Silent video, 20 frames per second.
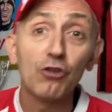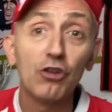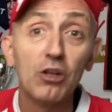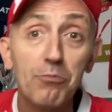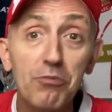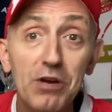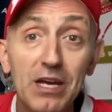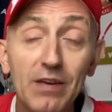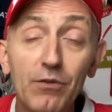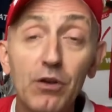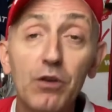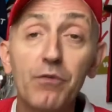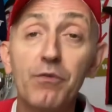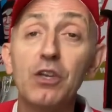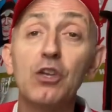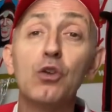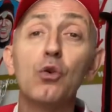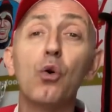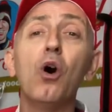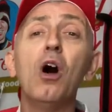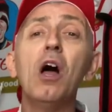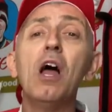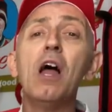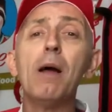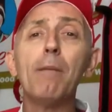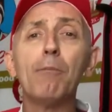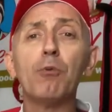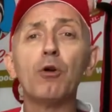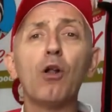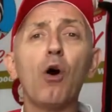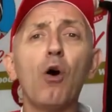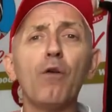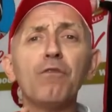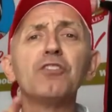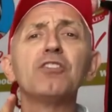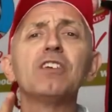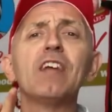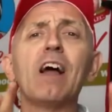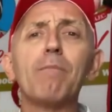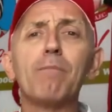on the preview video. But
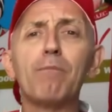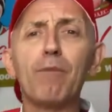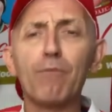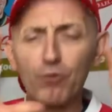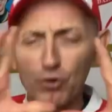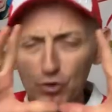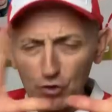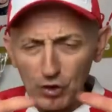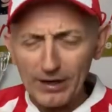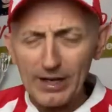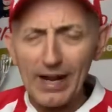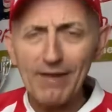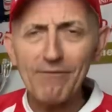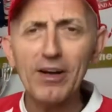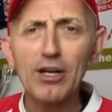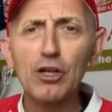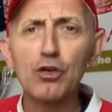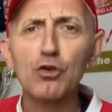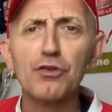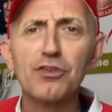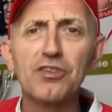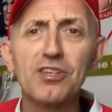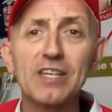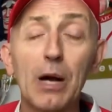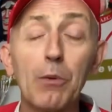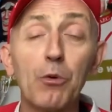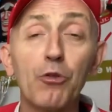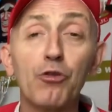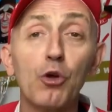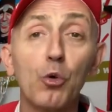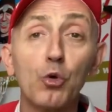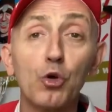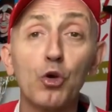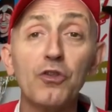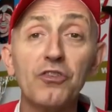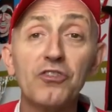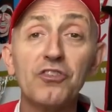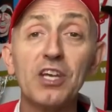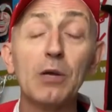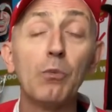obviously I've had a good scour through,
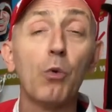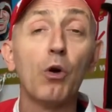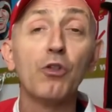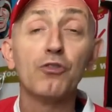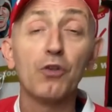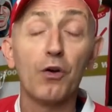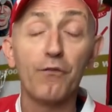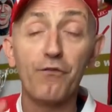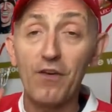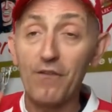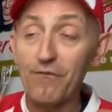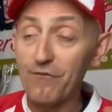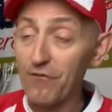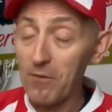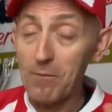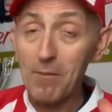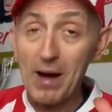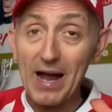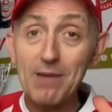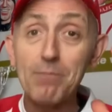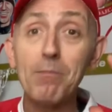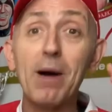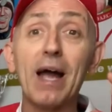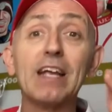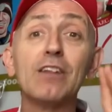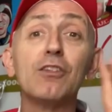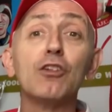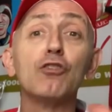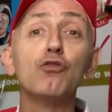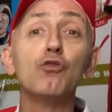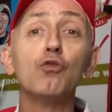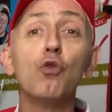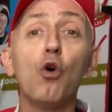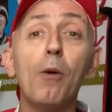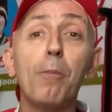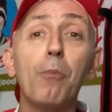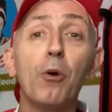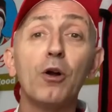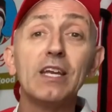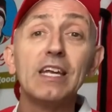couldn't see one, so for my mind, there's
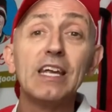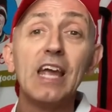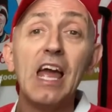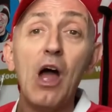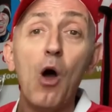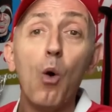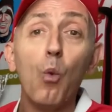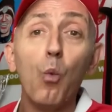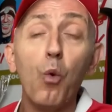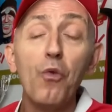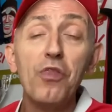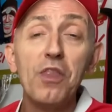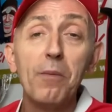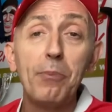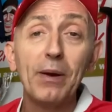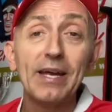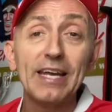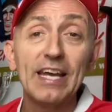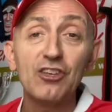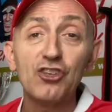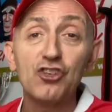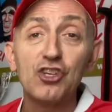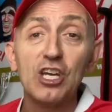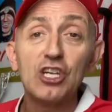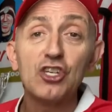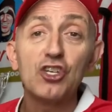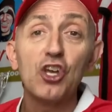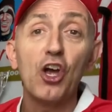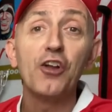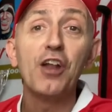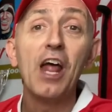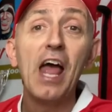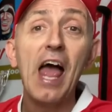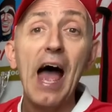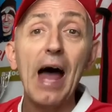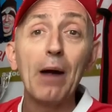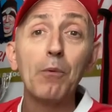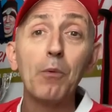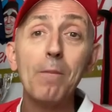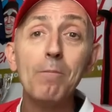nobody won the PSG shirt,
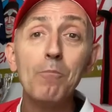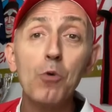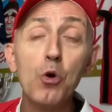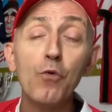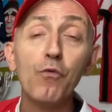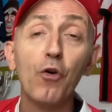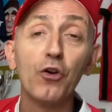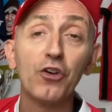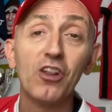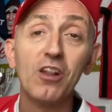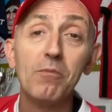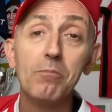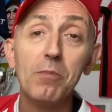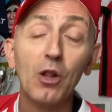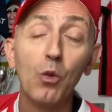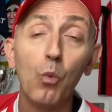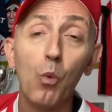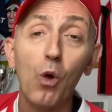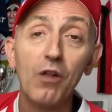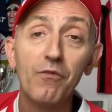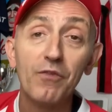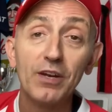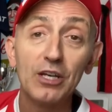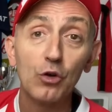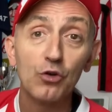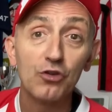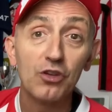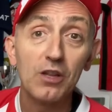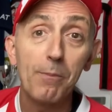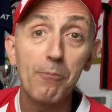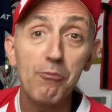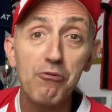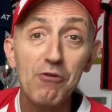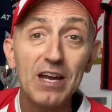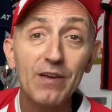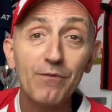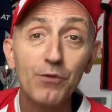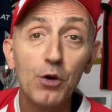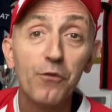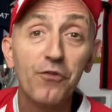and we move on to the Millwall video. So the
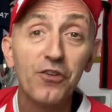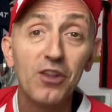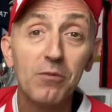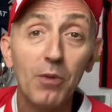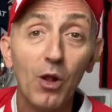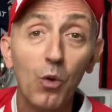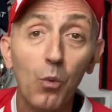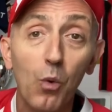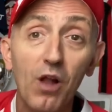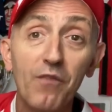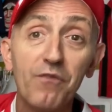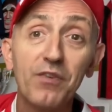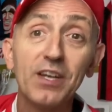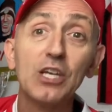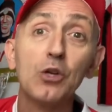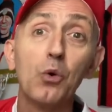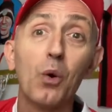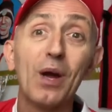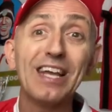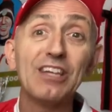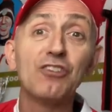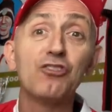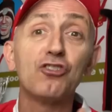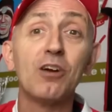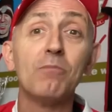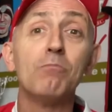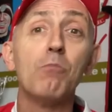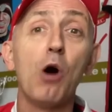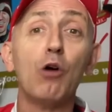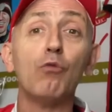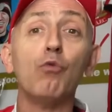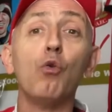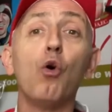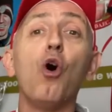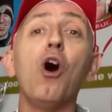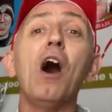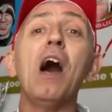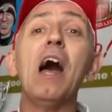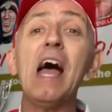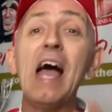preview for the Millwall video is
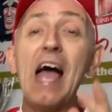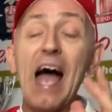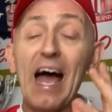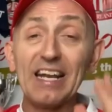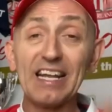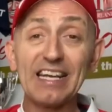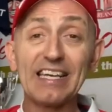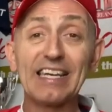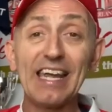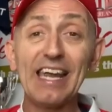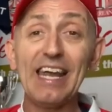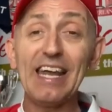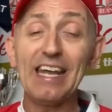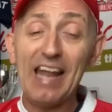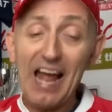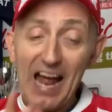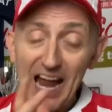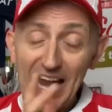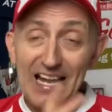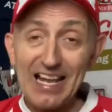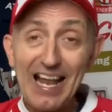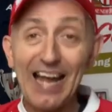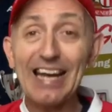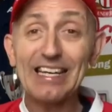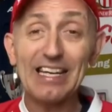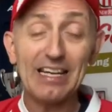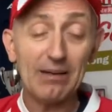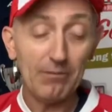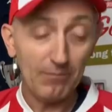tomorrow, and again, like